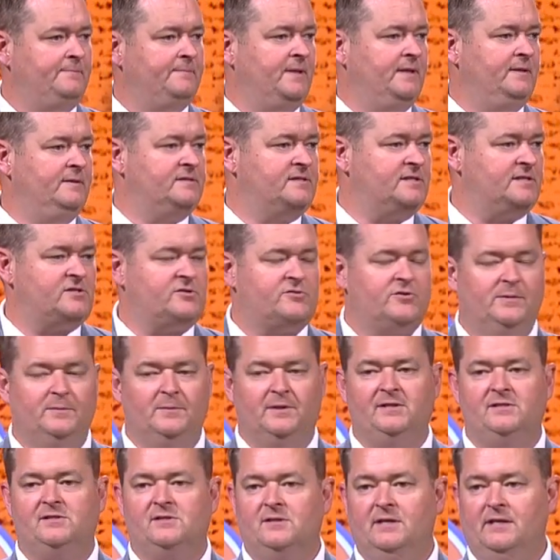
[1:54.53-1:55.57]
is
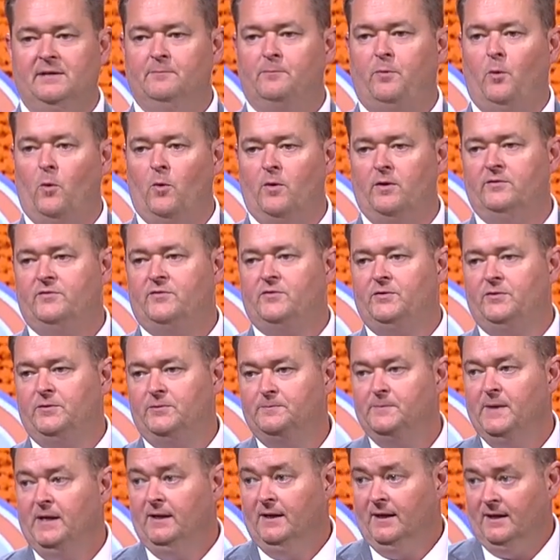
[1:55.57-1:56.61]
extremely important to
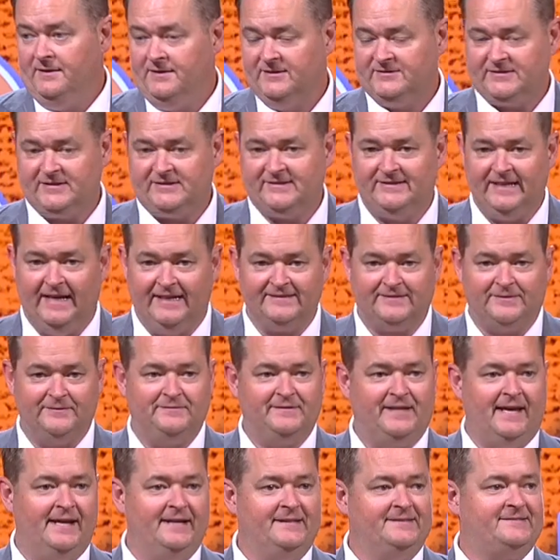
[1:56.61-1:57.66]
the success of
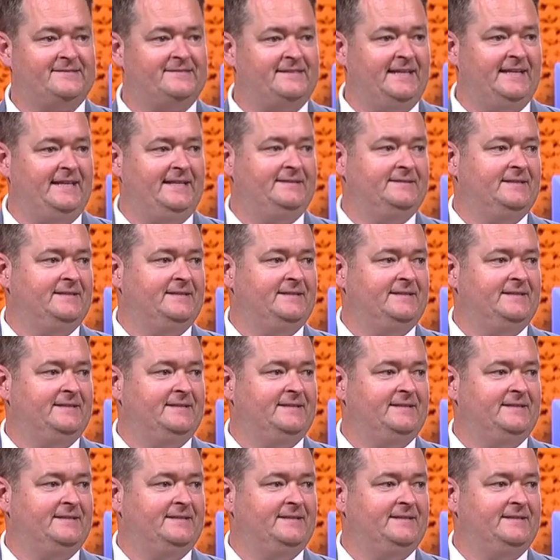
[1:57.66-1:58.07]
Tennessee.